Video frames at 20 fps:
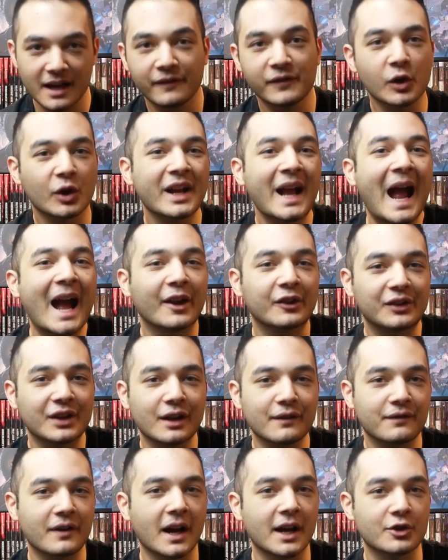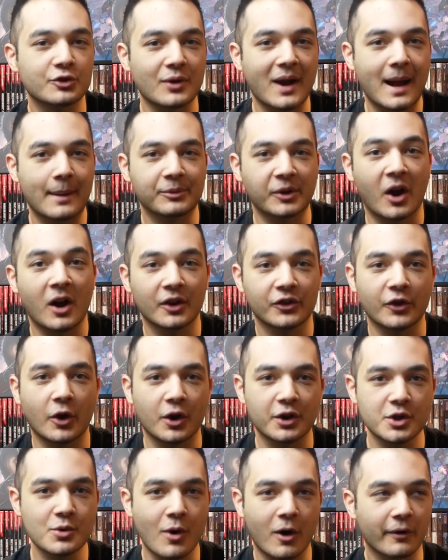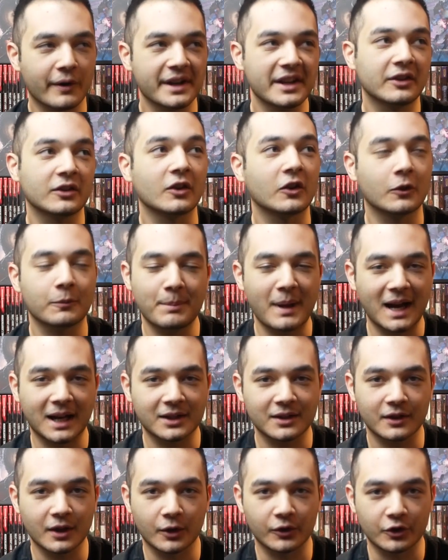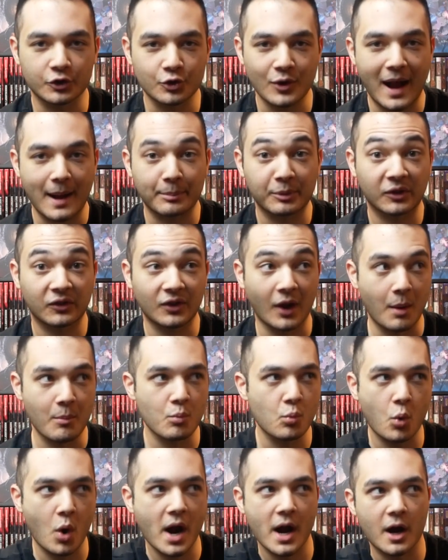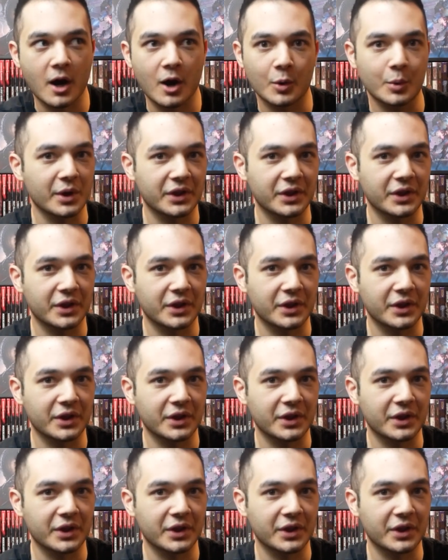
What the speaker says: If you're casting Find Traps, odds are you already suspect there's a trap somewhere